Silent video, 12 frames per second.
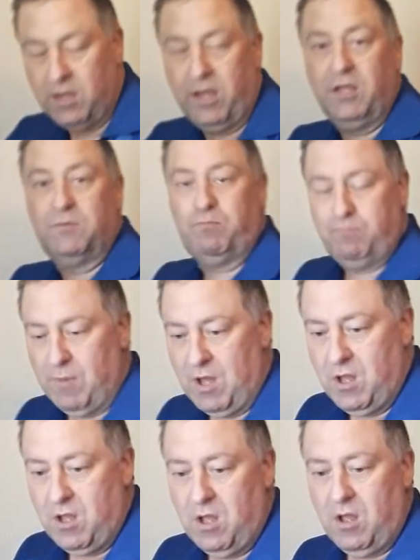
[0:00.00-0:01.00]
Is
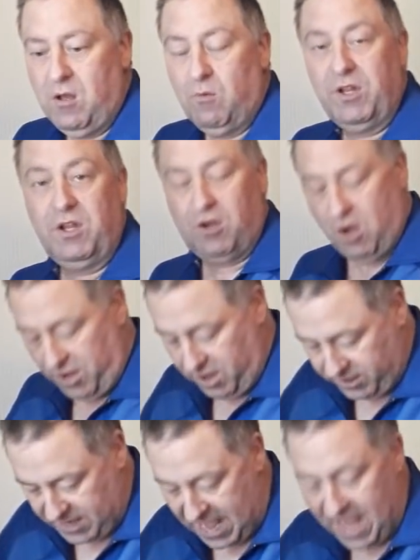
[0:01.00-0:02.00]
when you've got
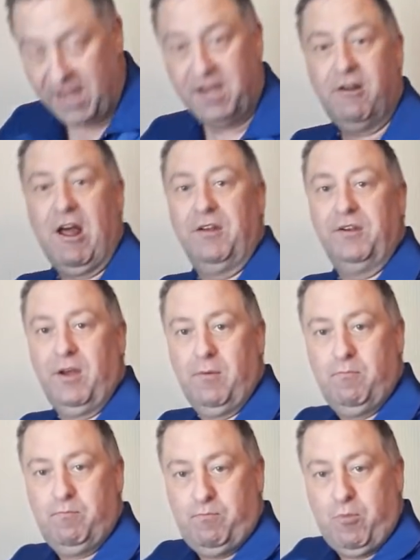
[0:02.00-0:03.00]
your dart in your hand,
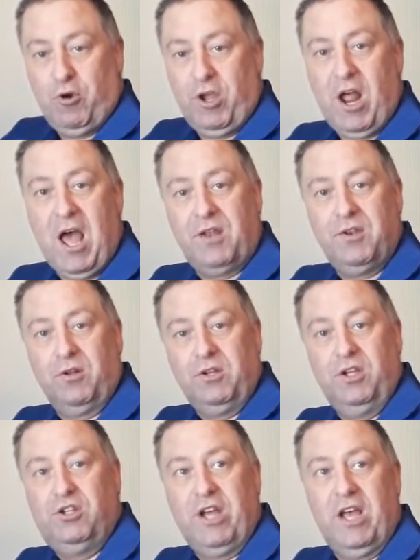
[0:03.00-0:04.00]
put your hand on
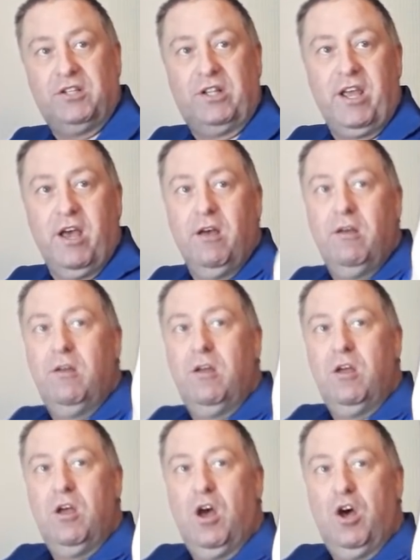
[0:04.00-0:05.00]
your chest here
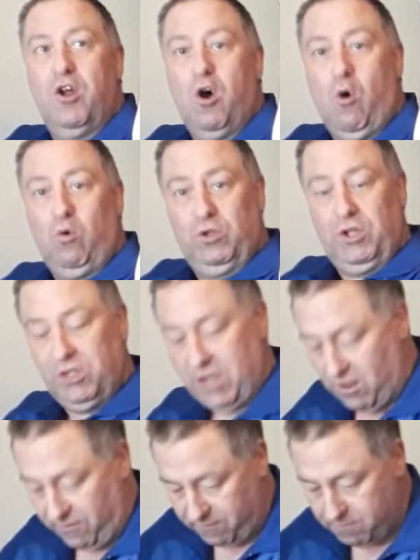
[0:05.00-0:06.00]
and hold
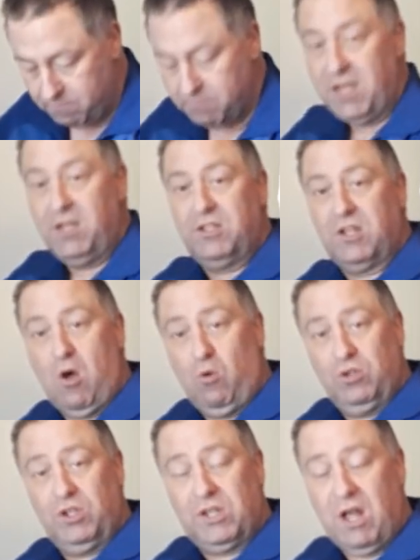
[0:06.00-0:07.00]
yourself.
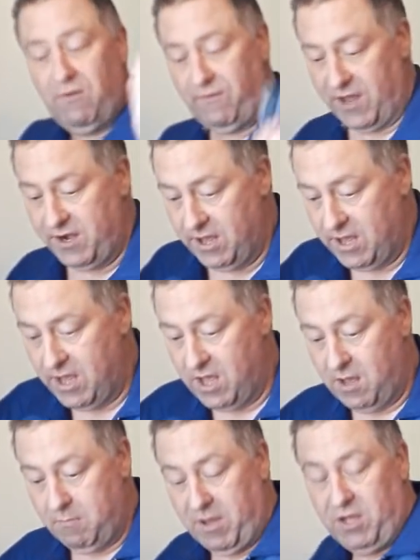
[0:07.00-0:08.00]
Hold yourself in.
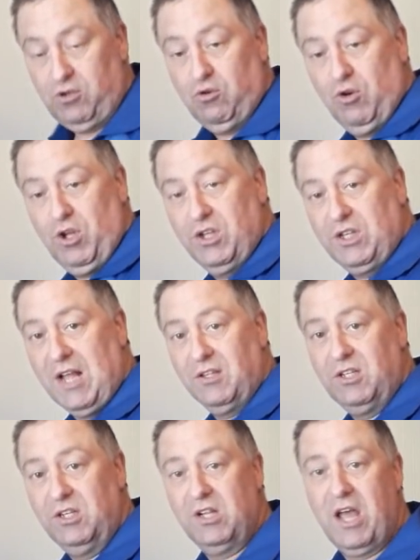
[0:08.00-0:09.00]
Make sure your
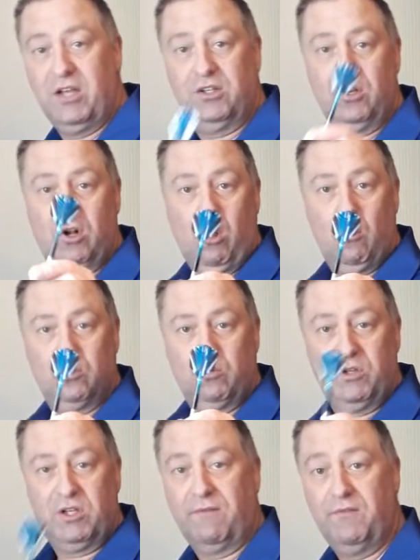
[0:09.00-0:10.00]
stance is nice and closed,
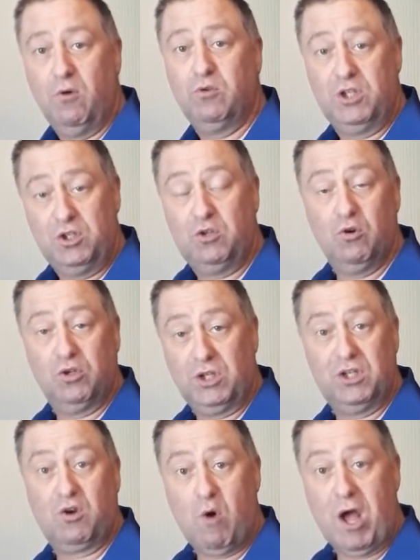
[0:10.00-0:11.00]
which I've noticed yours
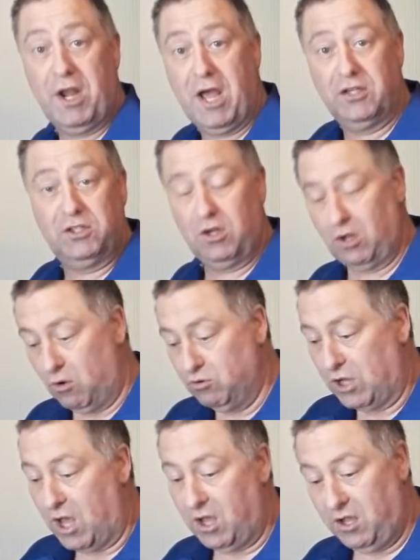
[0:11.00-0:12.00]
is quite nice and
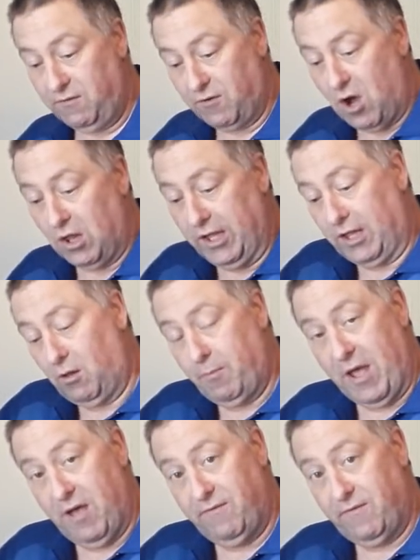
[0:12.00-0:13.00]
closed. You've got a little
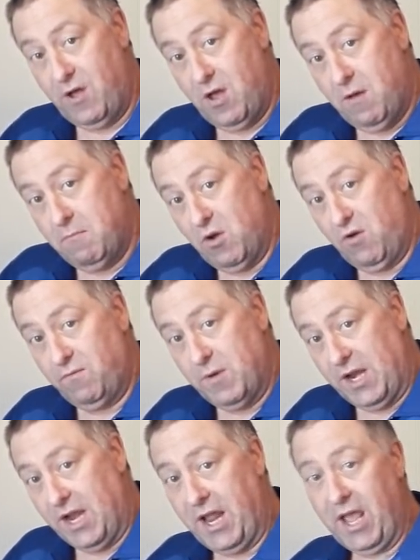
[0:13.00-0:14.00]
bit of
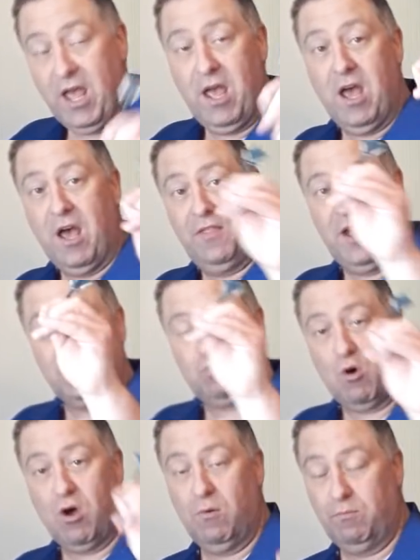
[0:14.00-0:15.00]
movement in it, and that's
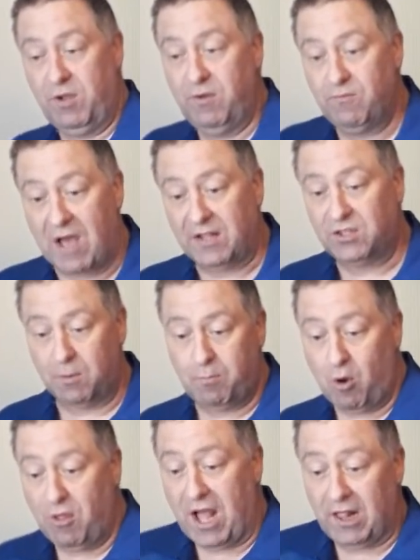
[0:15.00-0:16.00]
what you've got to
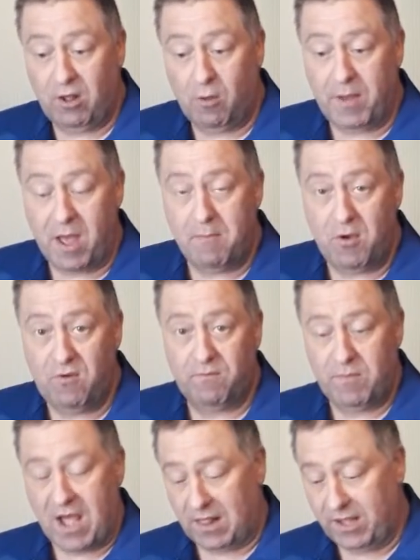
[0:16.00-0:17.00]
put, that little
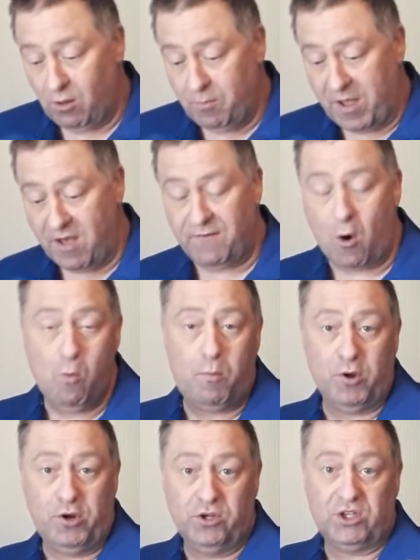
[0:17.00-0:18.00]
bit of
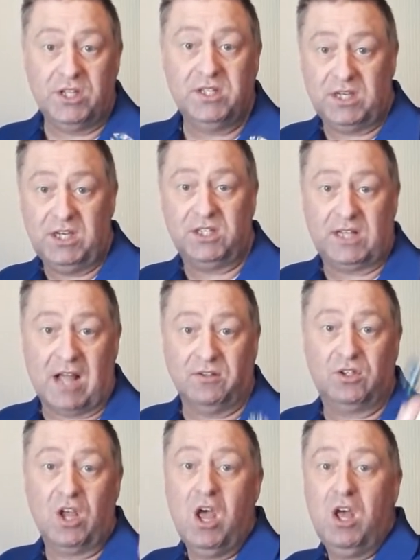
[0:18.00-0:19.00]
openness into your
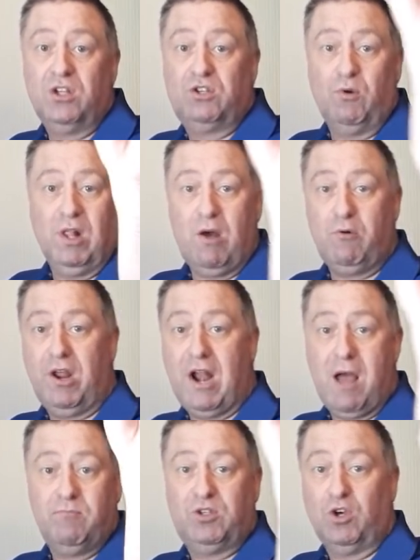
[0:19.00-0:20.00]
stance to allow your
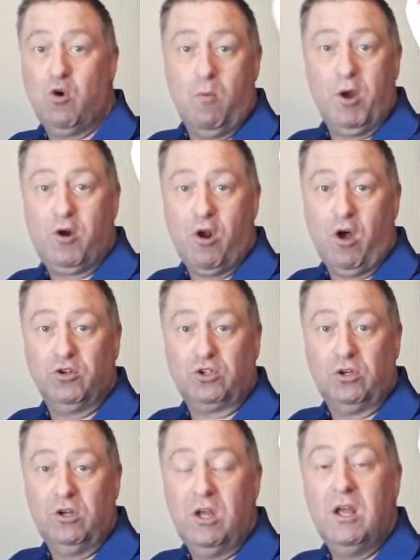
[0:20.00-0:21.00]
arm to come
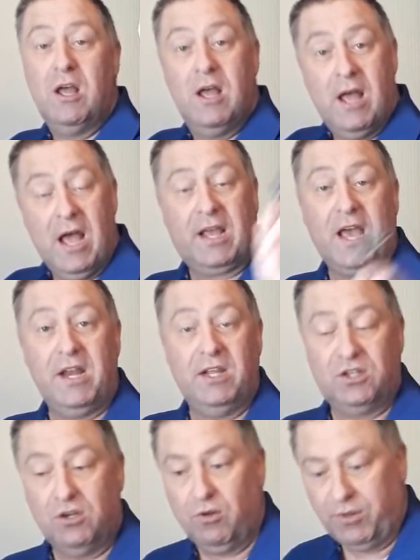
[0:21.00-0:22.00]
across. Again,
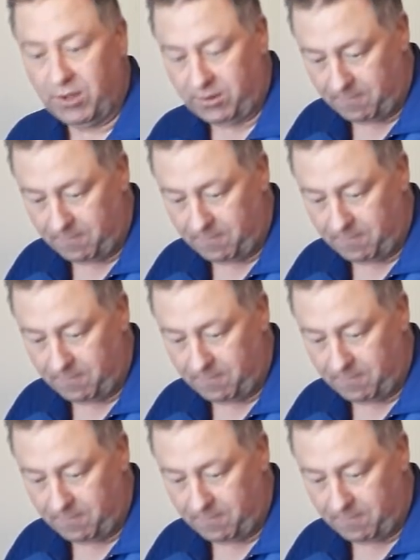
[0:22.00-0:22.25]
it's another